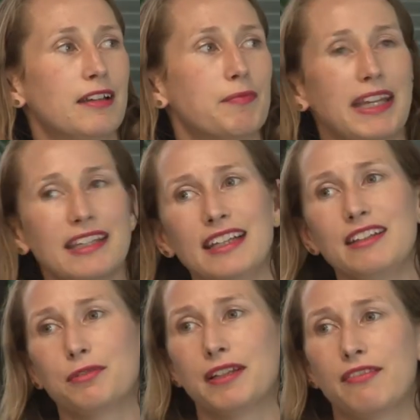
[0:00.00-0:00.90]
making
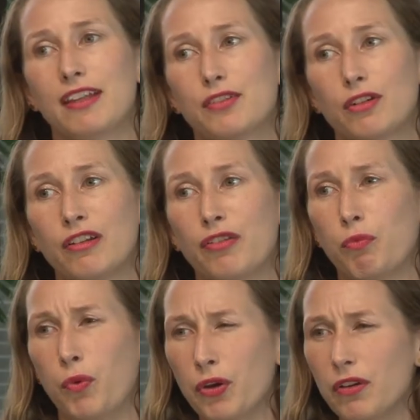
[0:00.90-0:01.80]
each one of these dollars
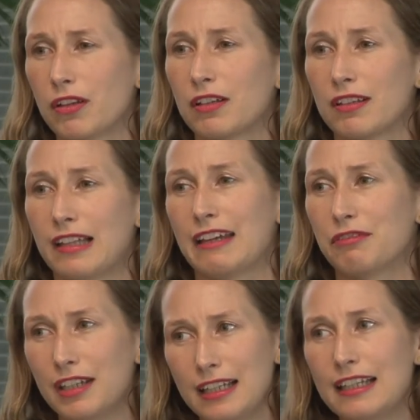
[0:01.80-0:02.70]
work, like
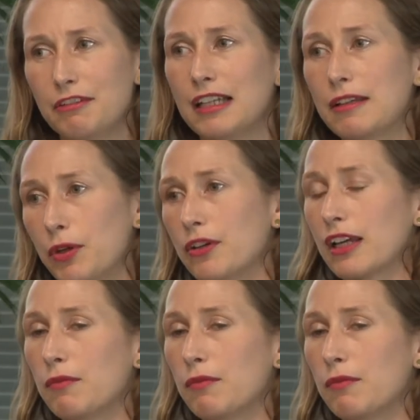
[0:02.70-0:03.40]
really, really work.